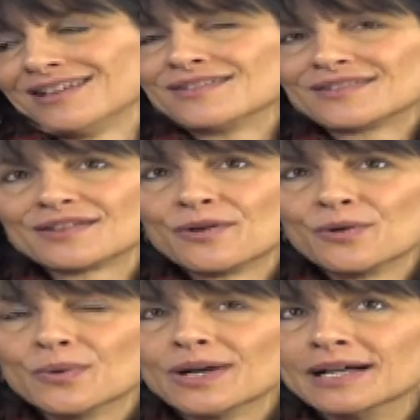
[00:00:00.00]

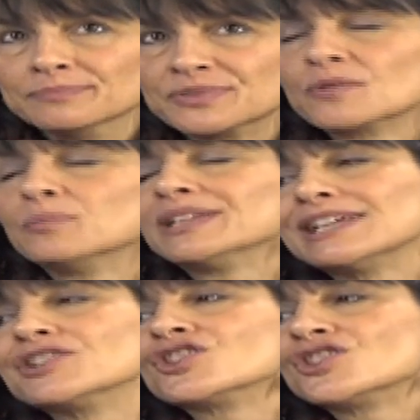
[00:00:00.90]
So so
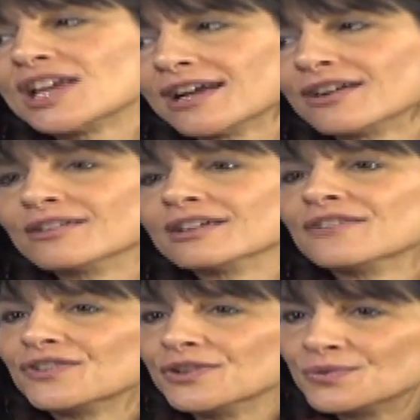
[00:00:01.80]
please share
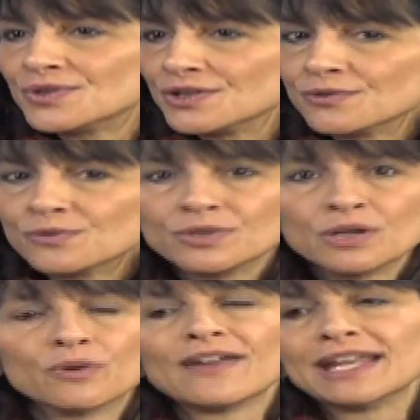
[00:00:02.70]
if you do
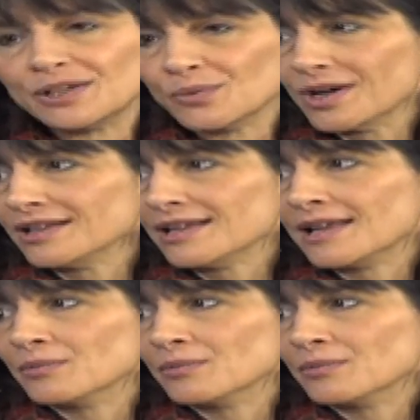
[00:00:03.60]
know of anyone, and